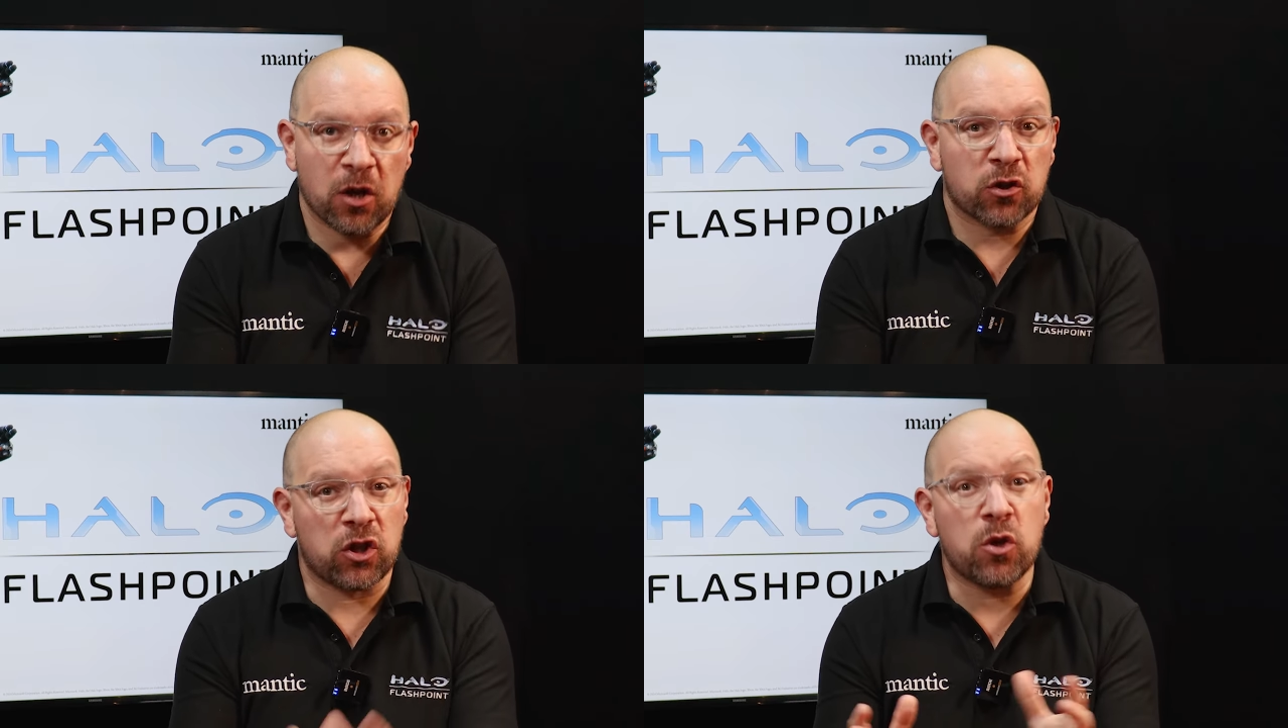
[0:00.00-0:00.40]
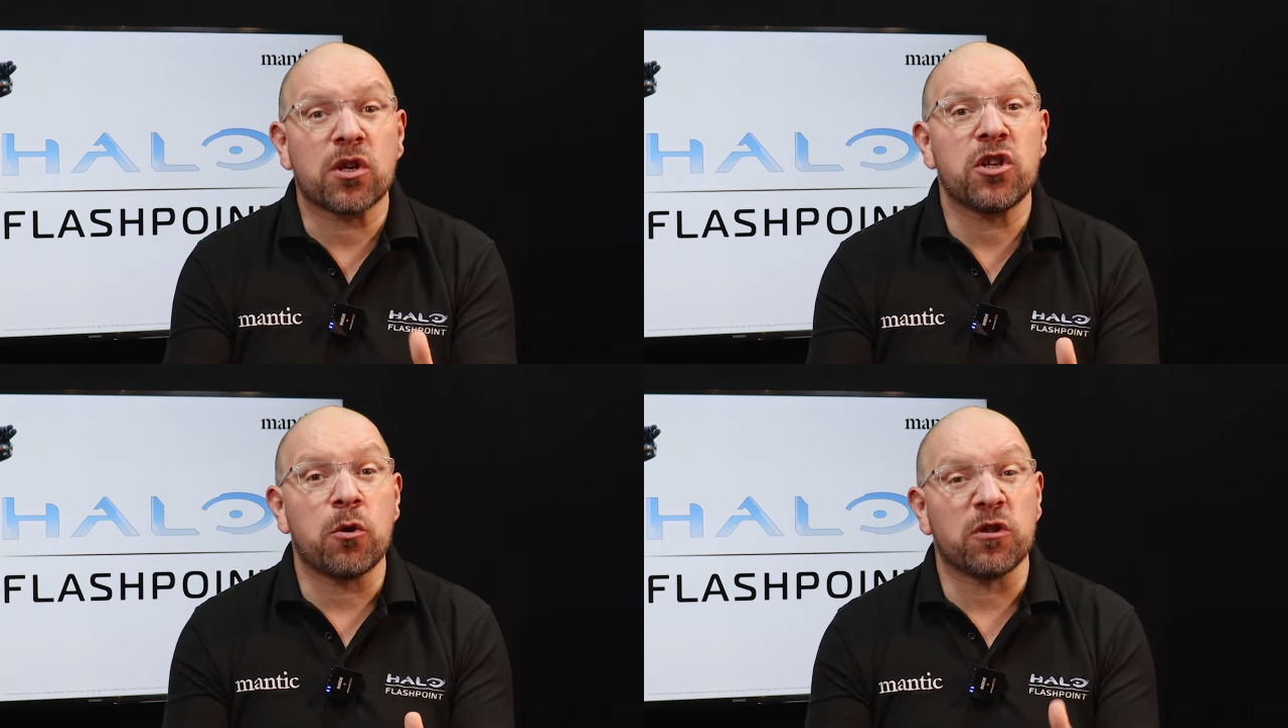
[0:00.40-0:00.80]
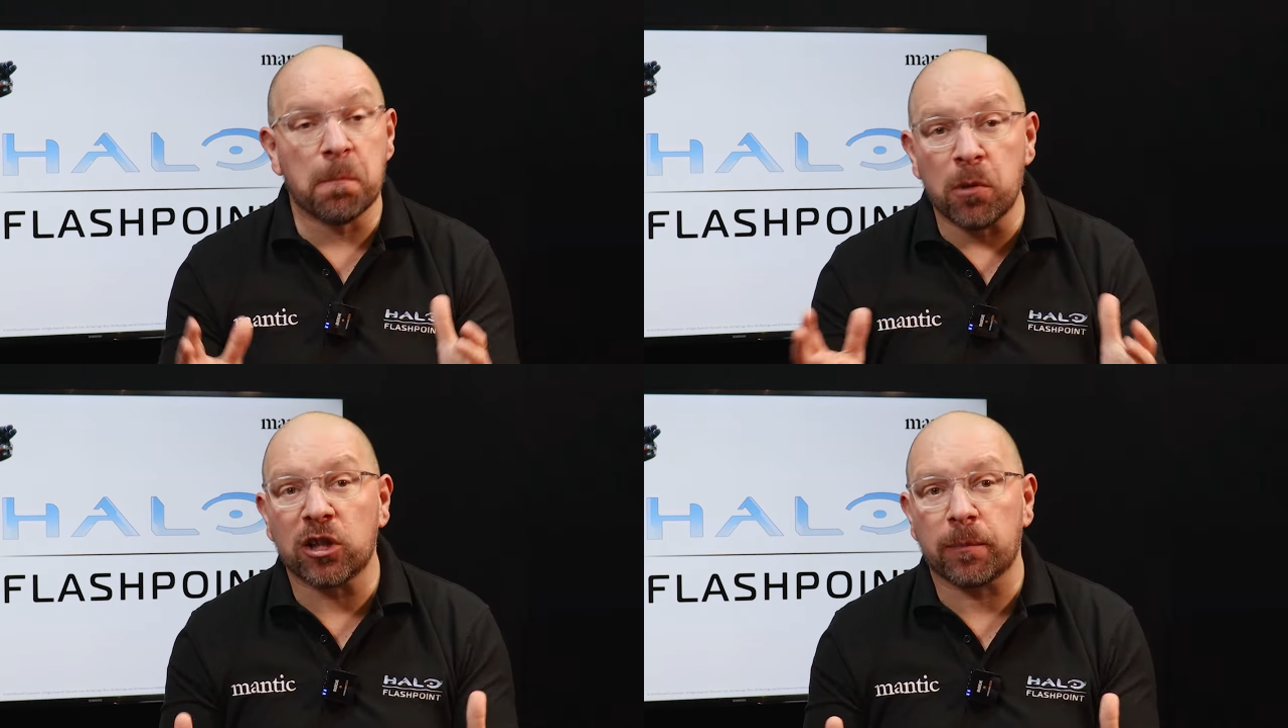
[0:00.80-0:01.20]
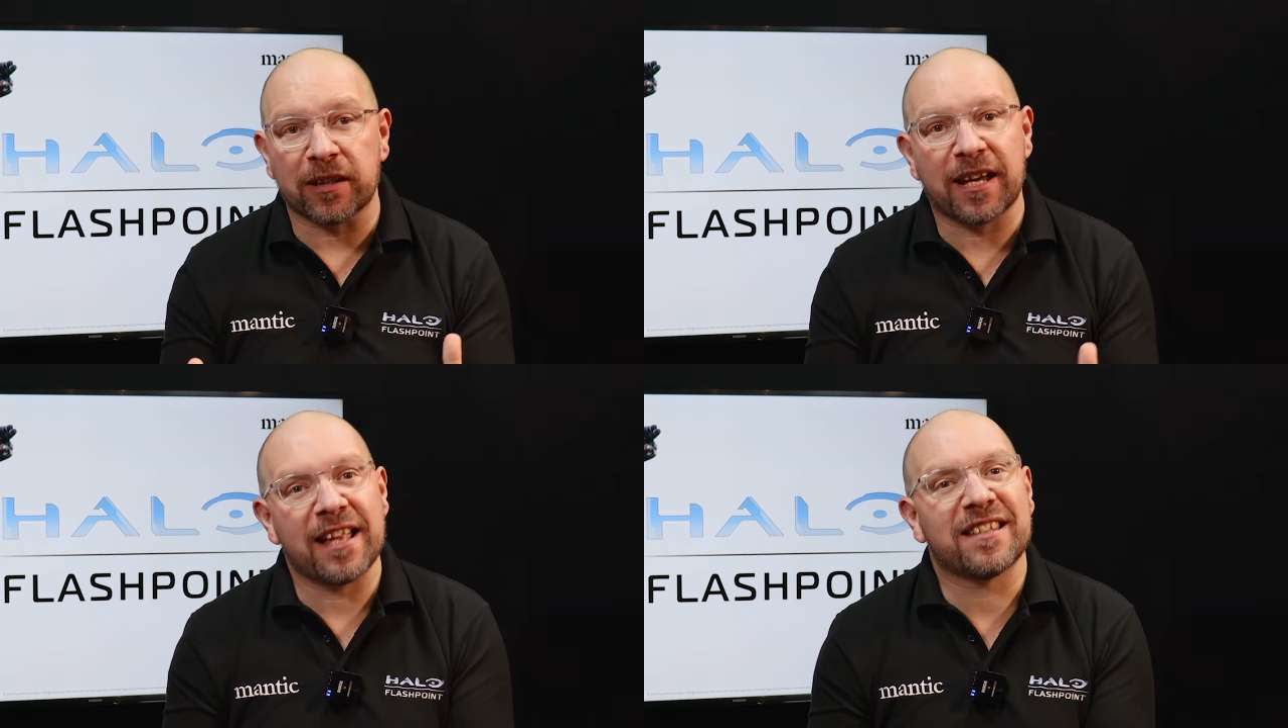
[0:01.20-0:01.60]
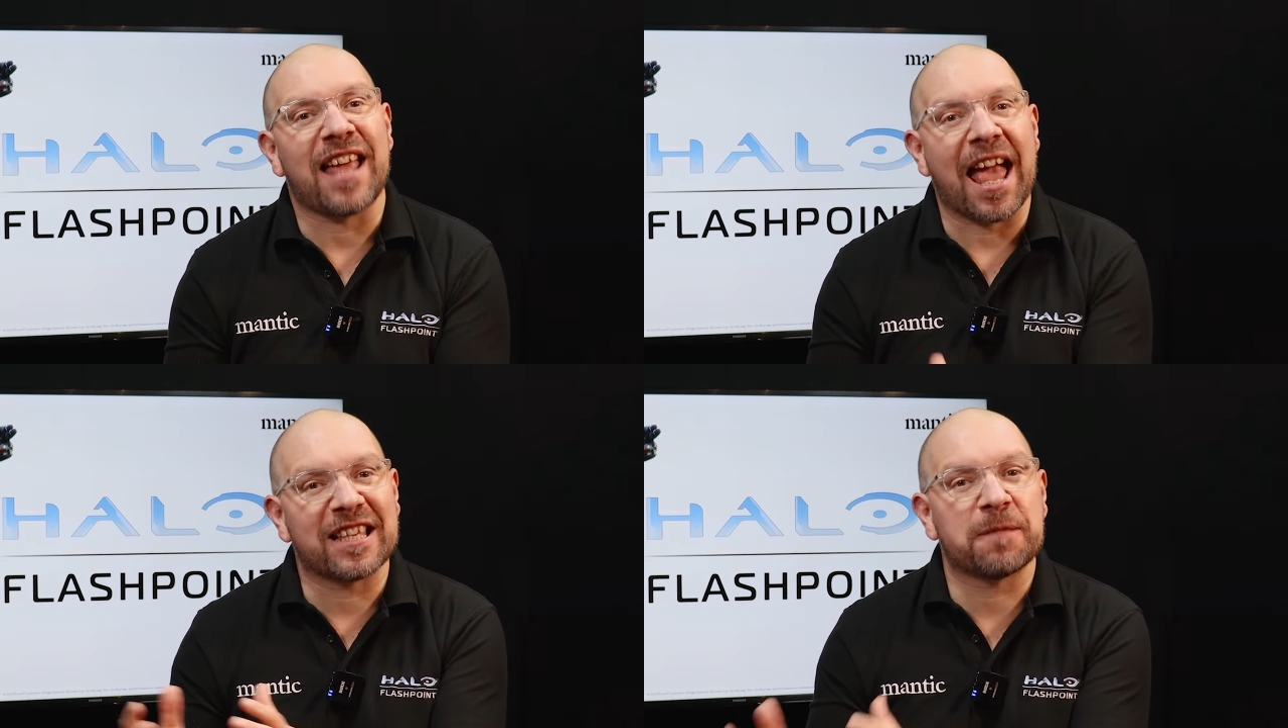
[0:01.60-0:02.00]
so you can use multiple kits
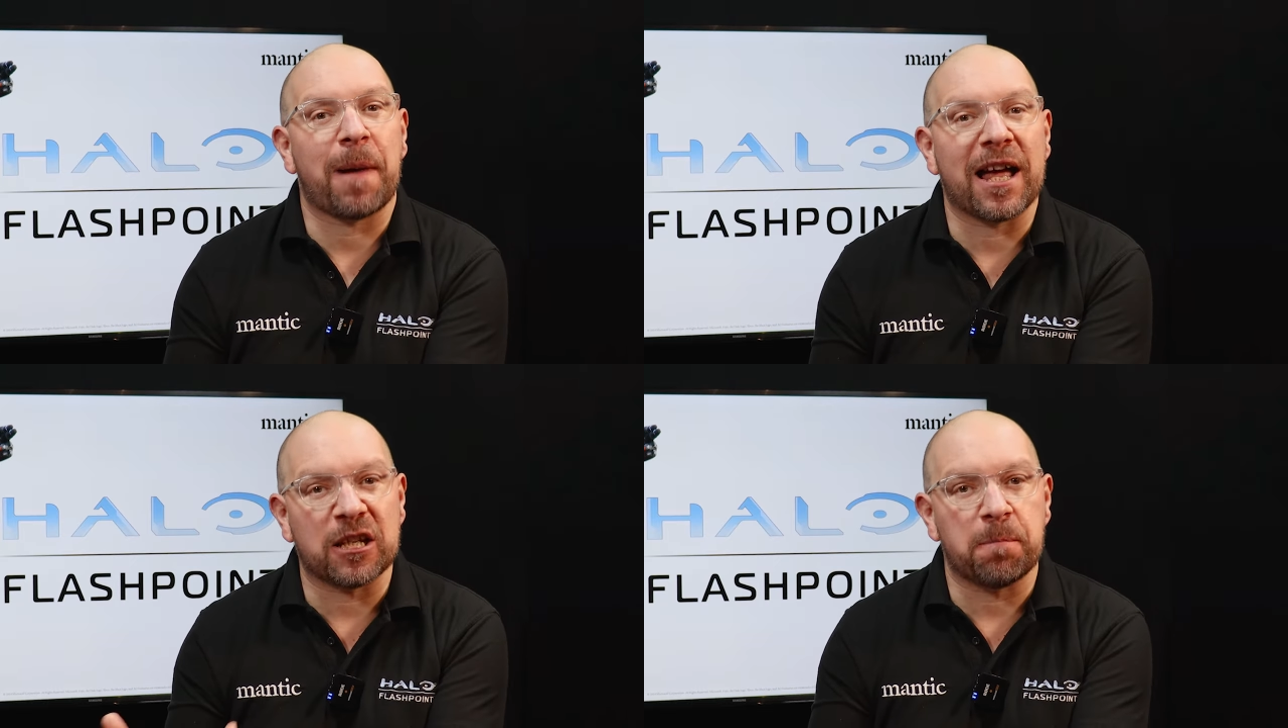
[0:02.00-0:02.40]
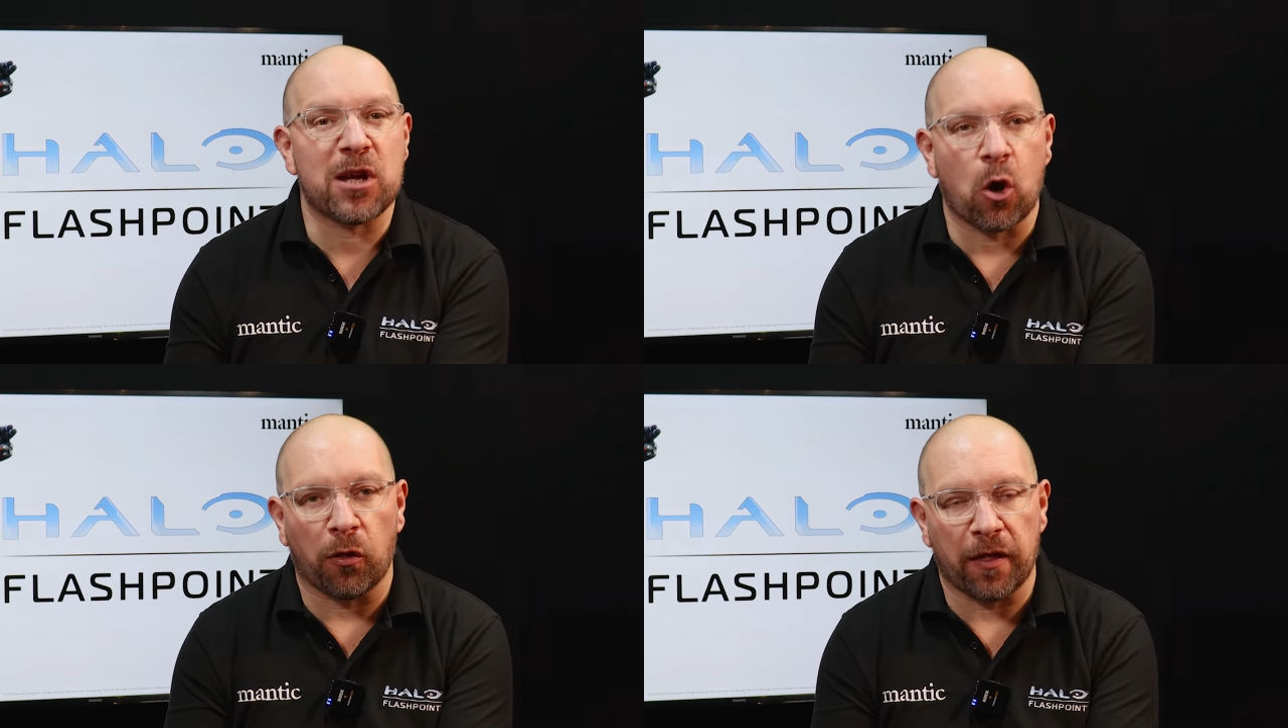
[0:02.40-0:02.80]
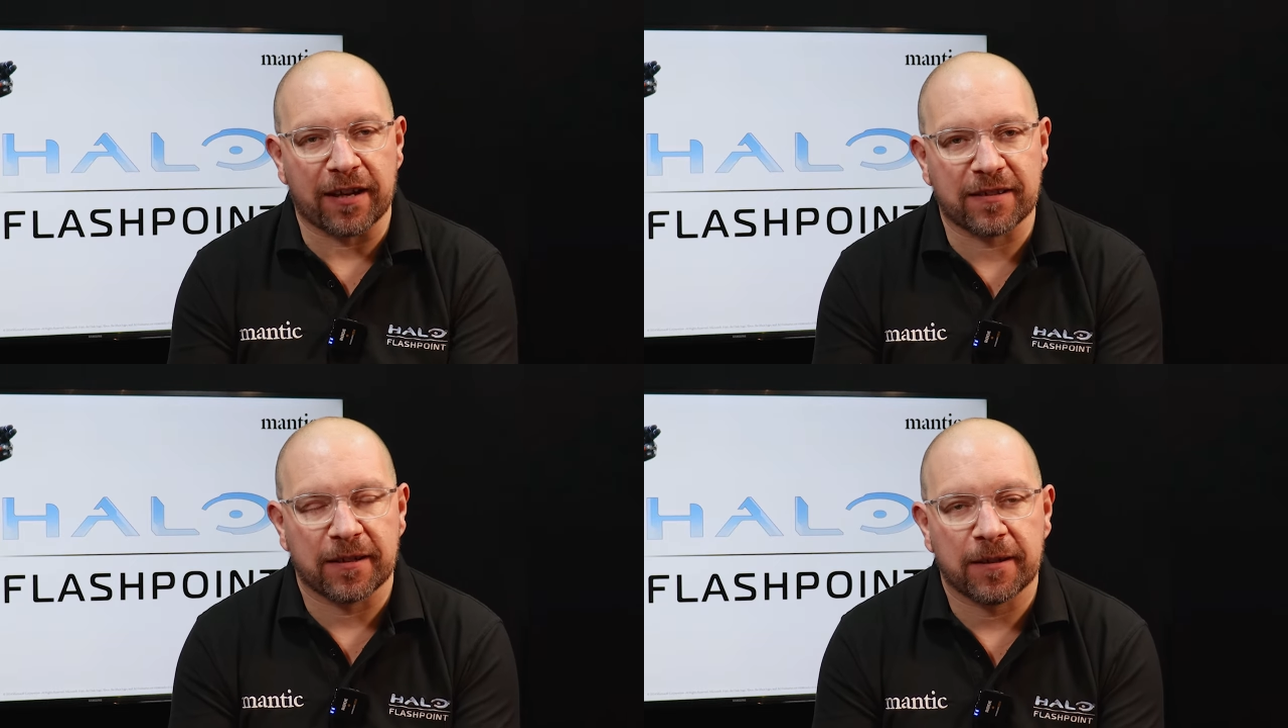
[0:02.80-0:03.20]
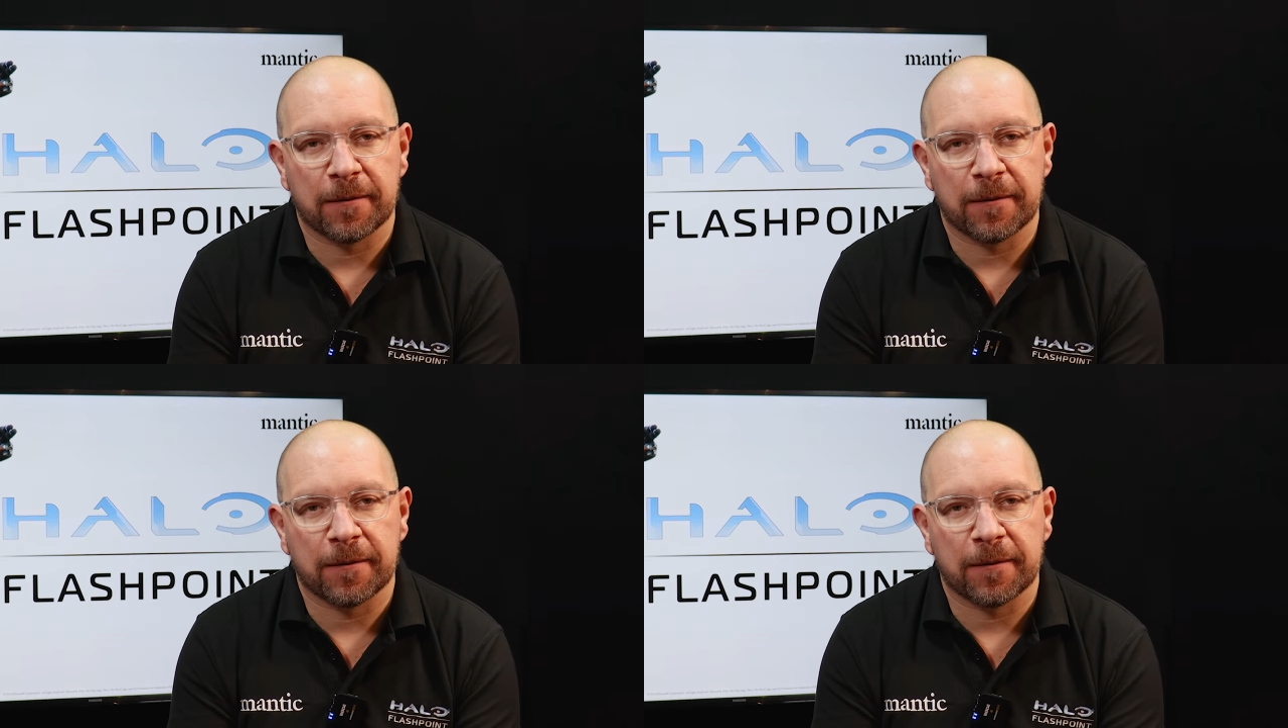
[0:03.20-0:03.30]
to expand beyond that.